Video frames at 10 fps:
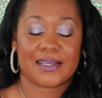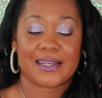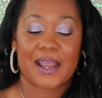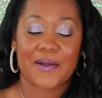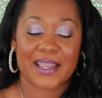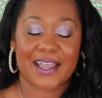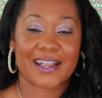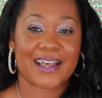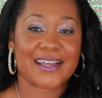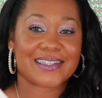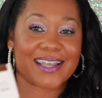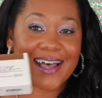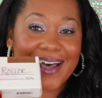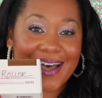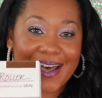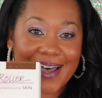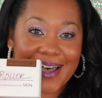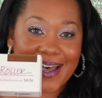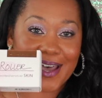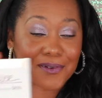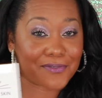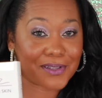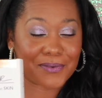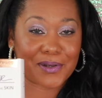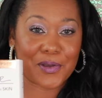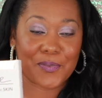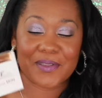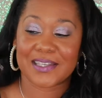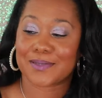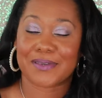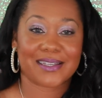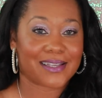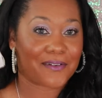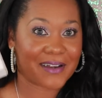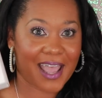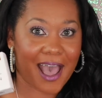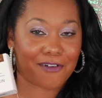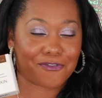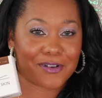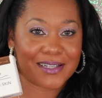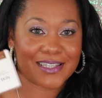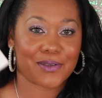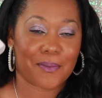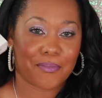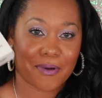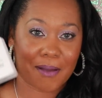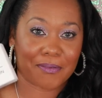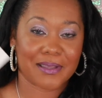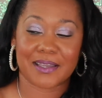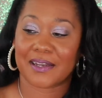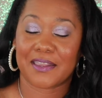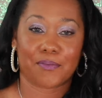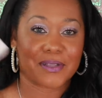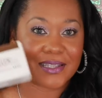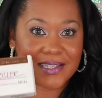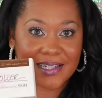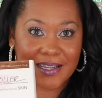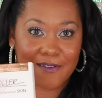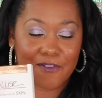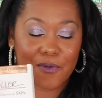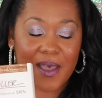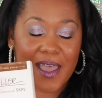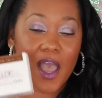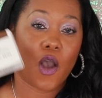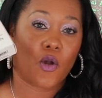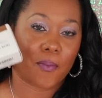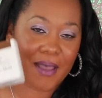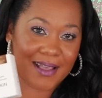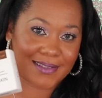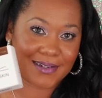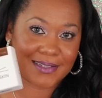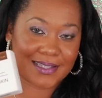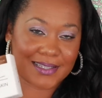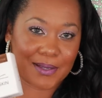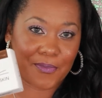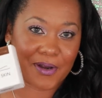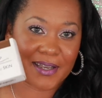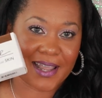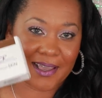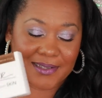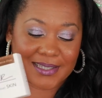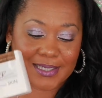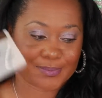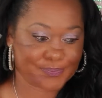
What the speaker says: Now again, guys, I don't really want to open this because I already have one, so I'm probably going to either put this in a giveaway or pass it on to someone else.